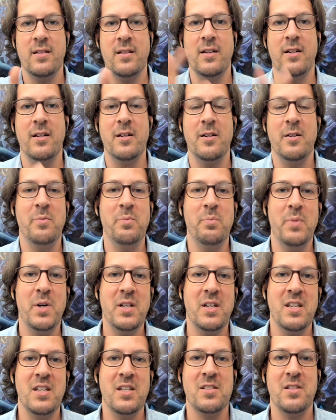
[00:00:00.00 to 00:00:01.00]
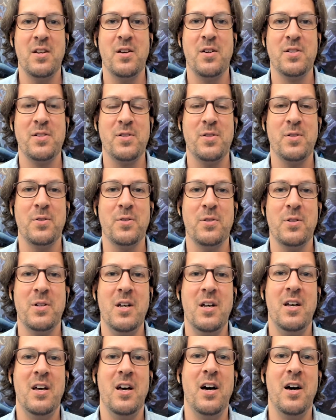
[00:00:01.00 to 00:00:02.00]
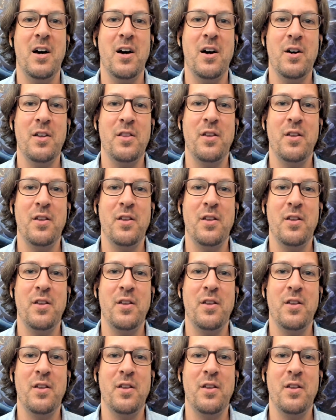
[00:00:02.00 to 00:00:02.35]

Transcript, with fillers: uh, money is also uh,